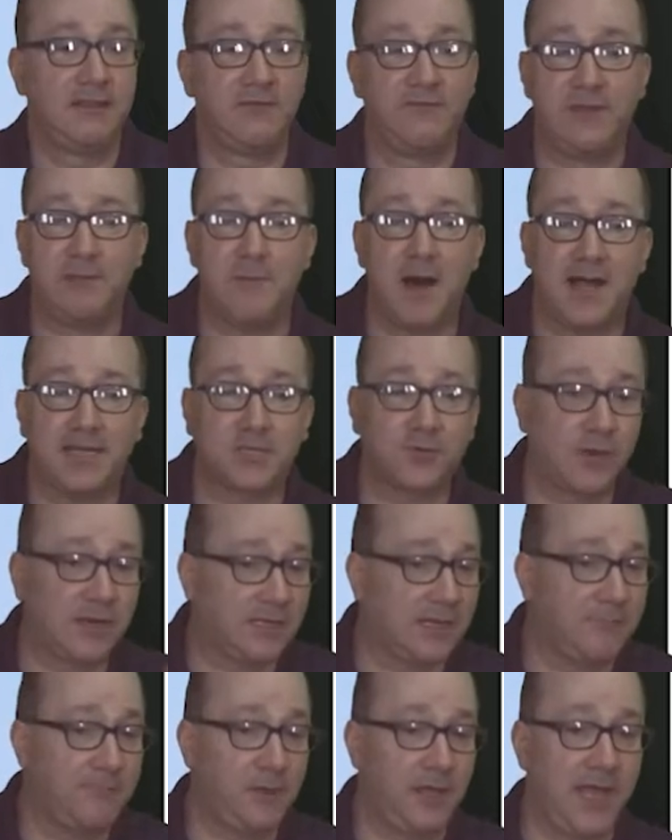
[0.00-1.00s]
the vBond is
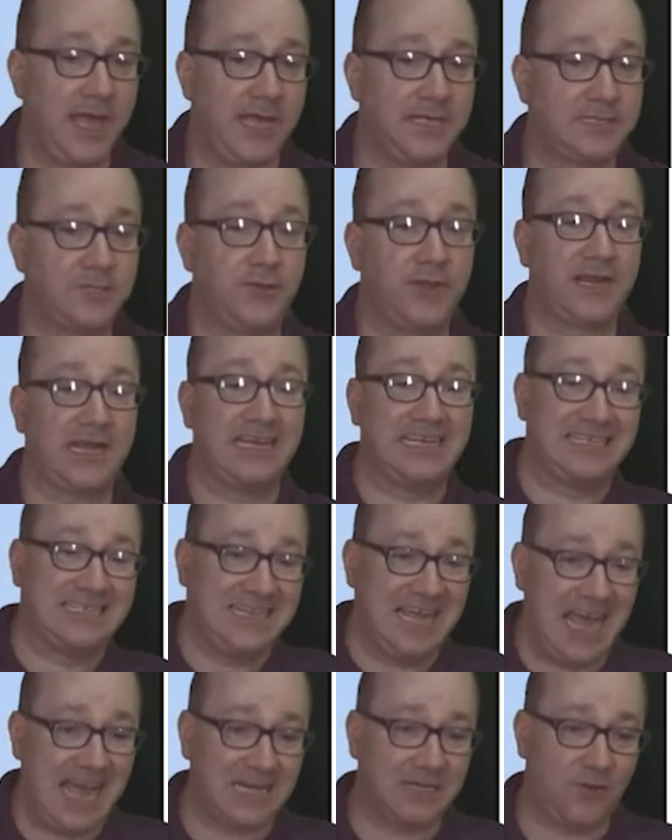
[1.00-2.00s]
correctly placed so that it can
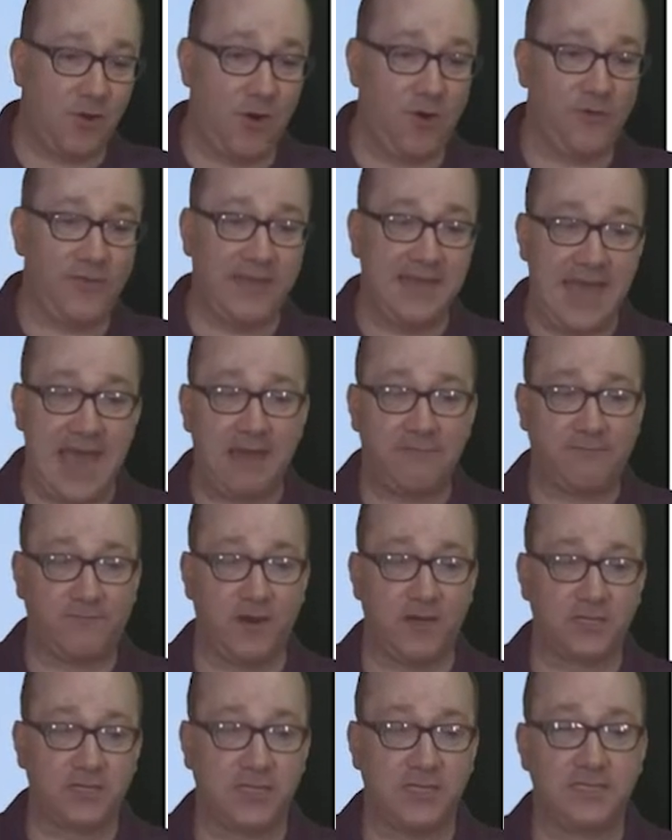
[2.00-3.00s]
detect all the NAT
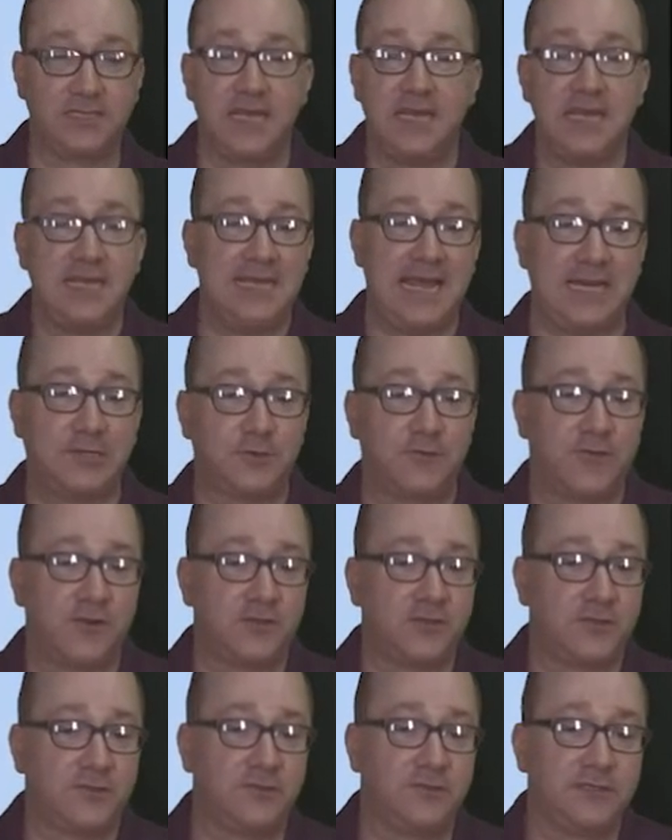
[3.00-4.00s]
functions, NAT
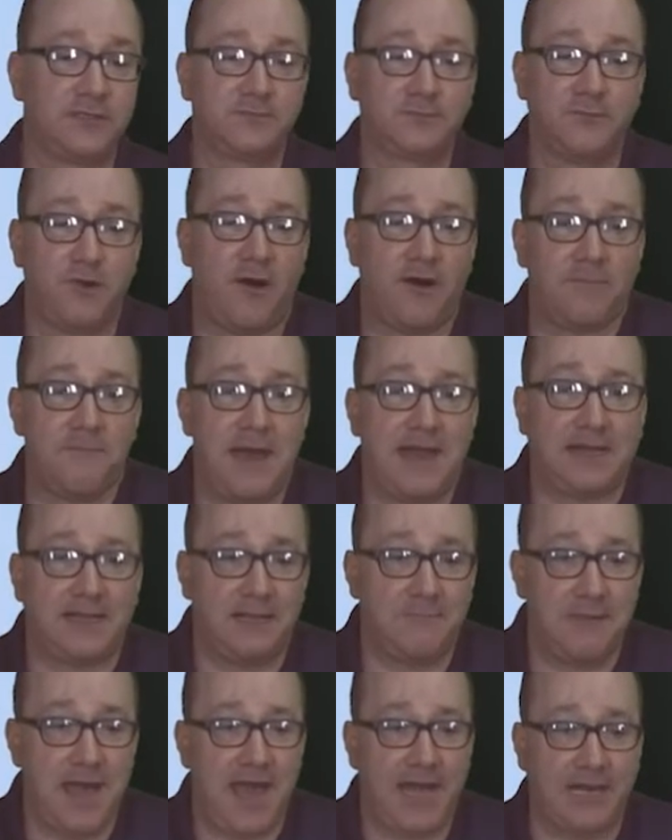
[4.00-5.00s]
traversal is
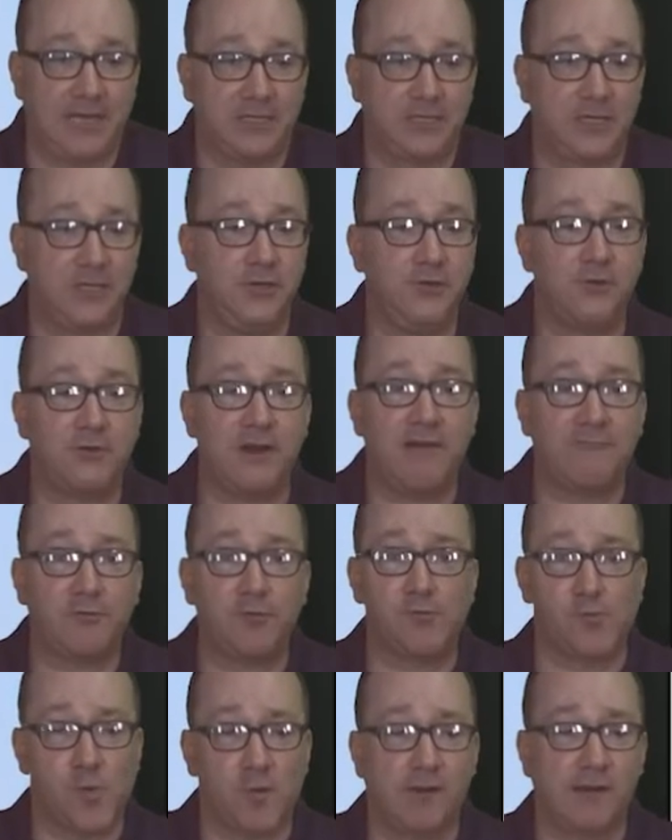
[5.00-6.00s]
automatically managed and you don't have to
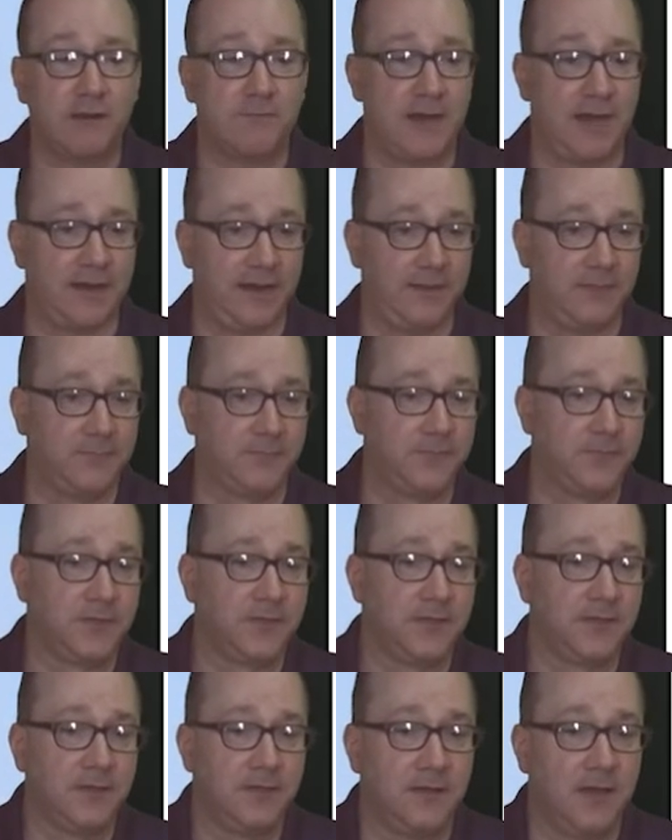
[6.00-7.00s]
worry about it.
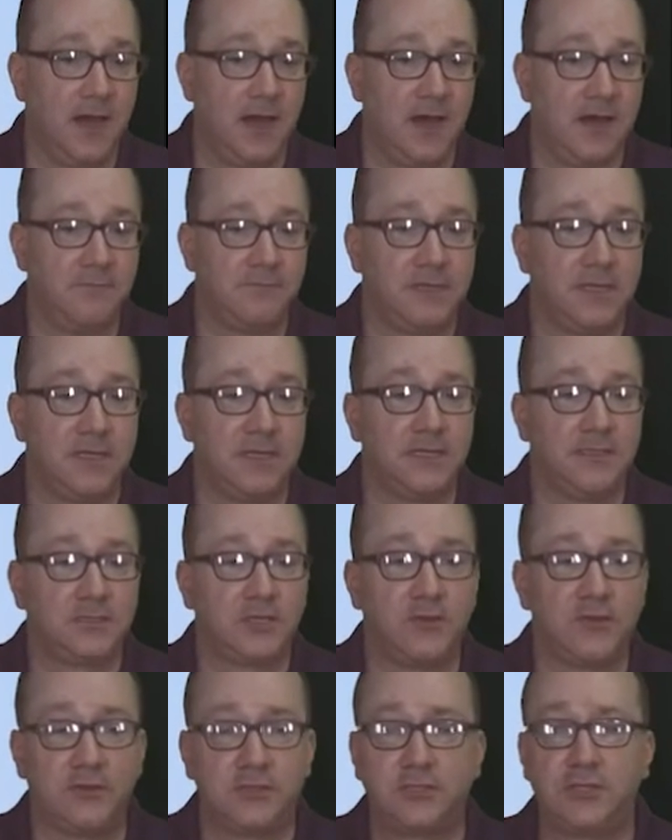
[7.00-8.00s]

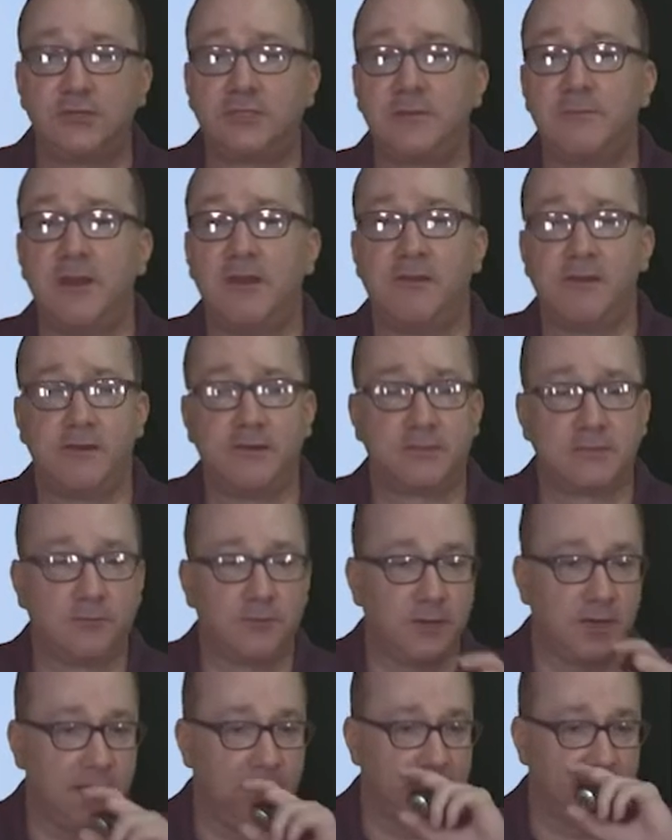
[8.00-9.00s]
So there's two scenarios that
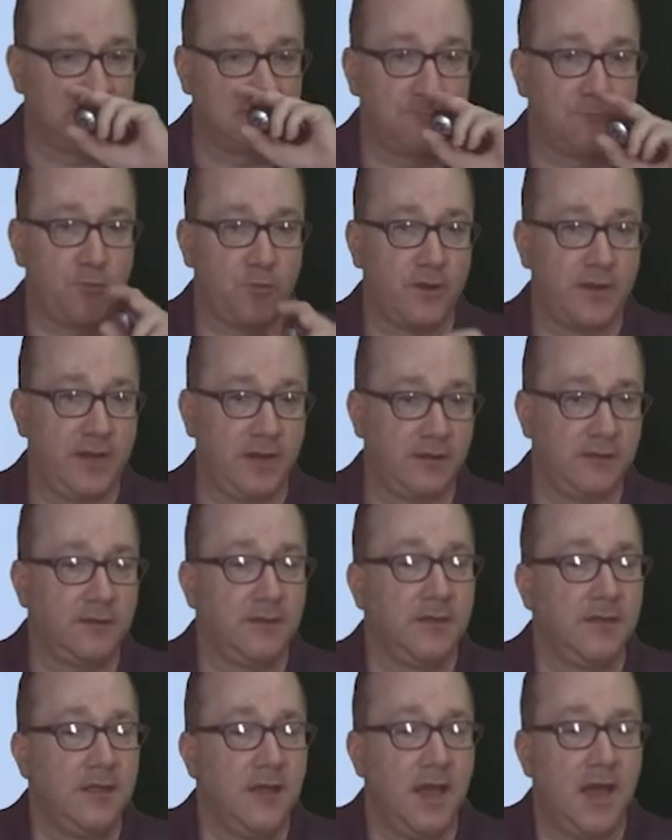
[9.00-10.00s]
we're going to support here.
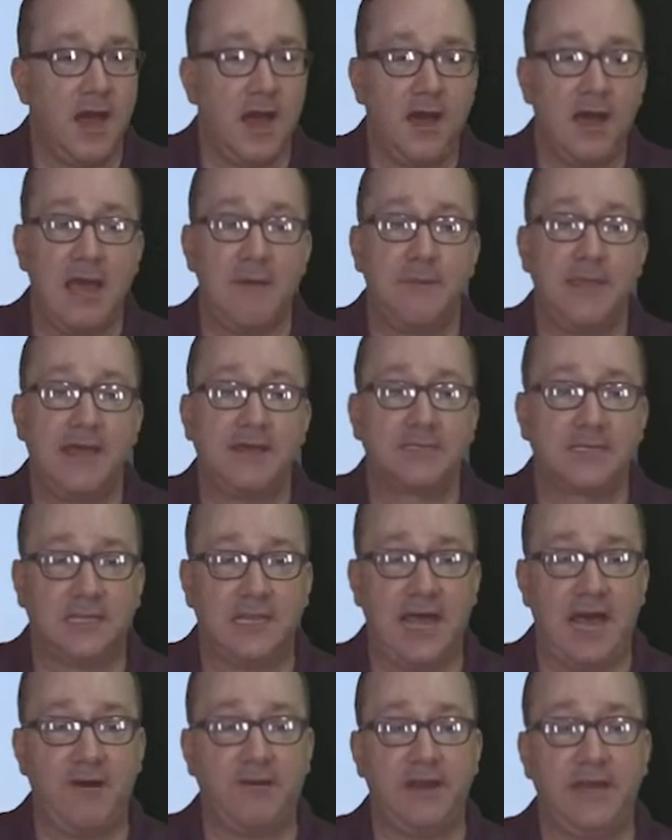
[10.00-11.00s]
MPLS
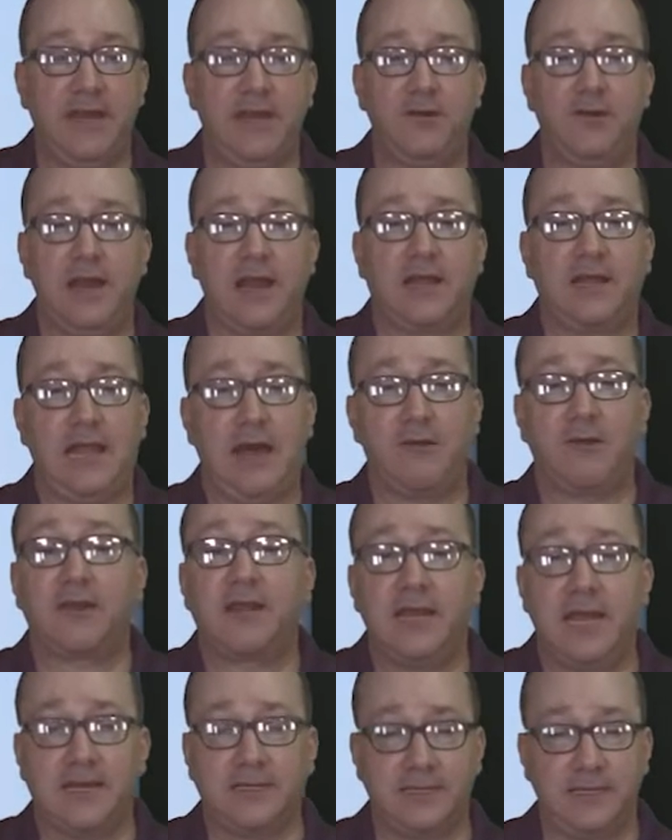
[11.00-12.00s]
Cloud and Internet Cloud are
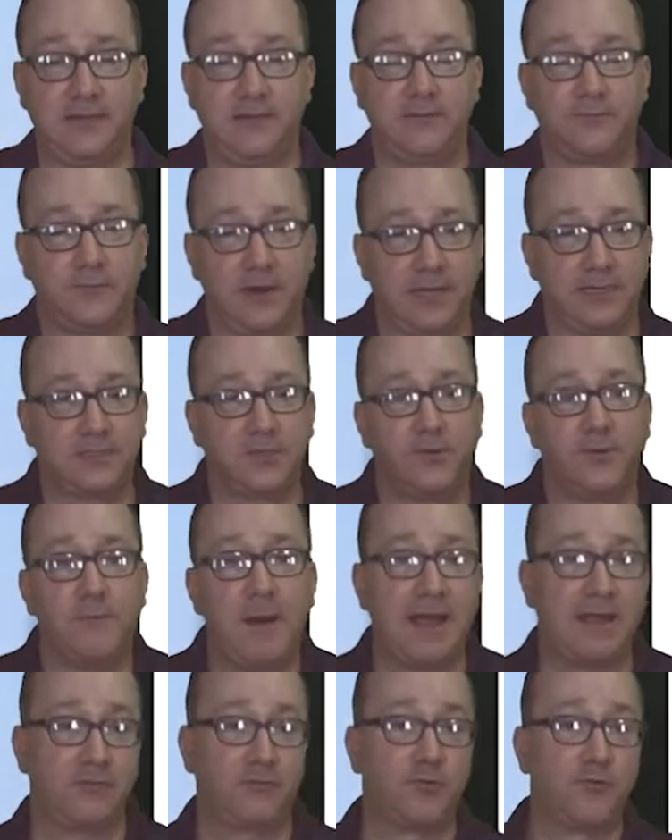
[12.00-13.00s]
connected, right? So
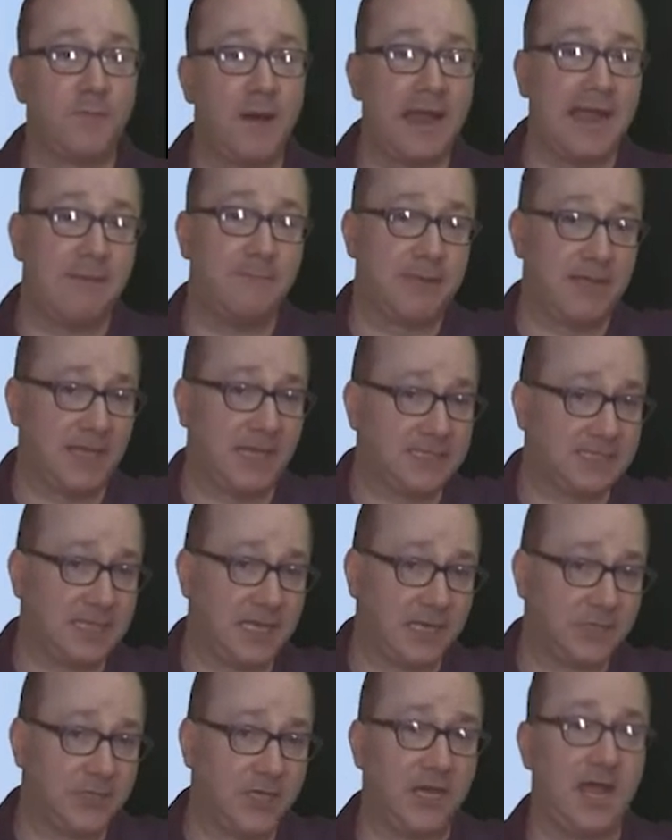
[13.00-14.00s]
through my MPLS
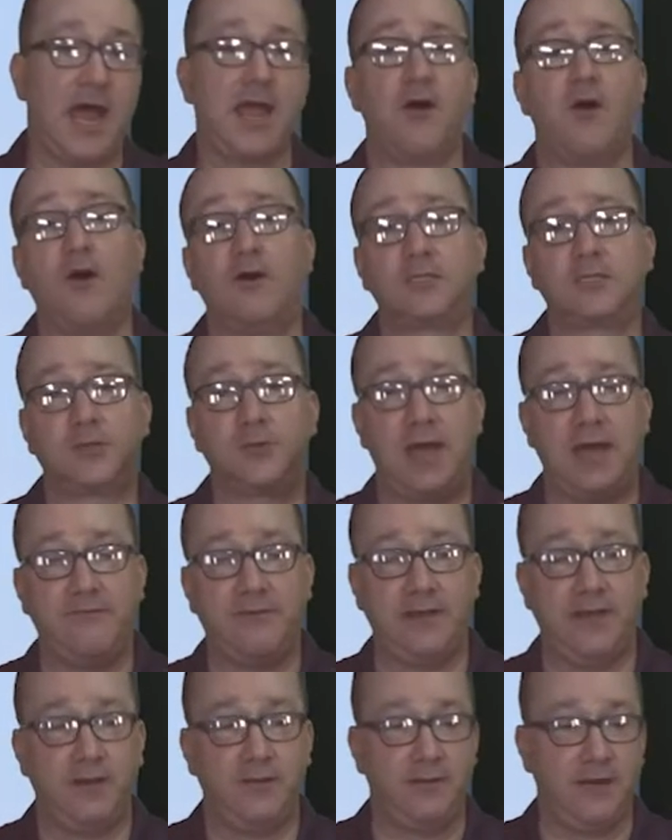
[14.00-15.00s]
connection, I also have
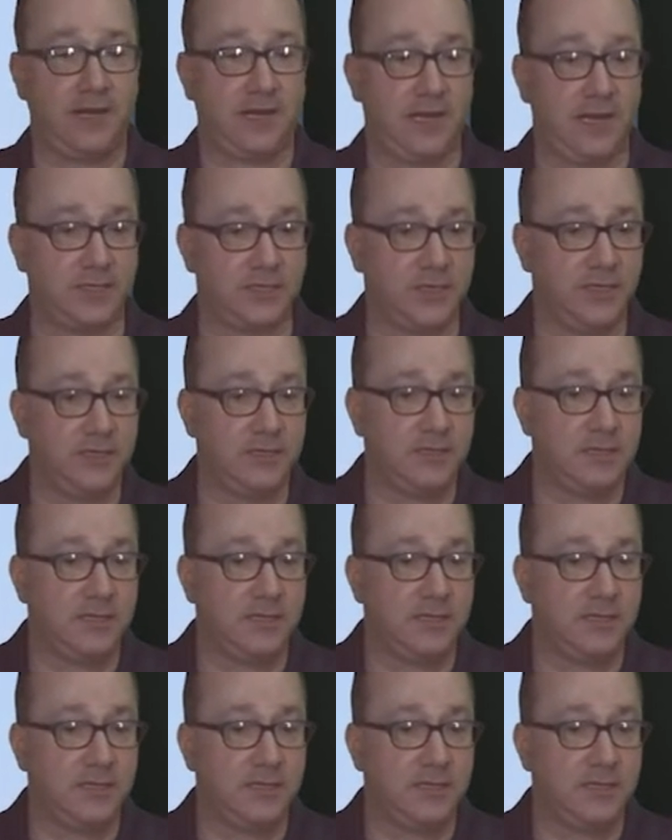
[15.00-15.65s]
an Internet connection.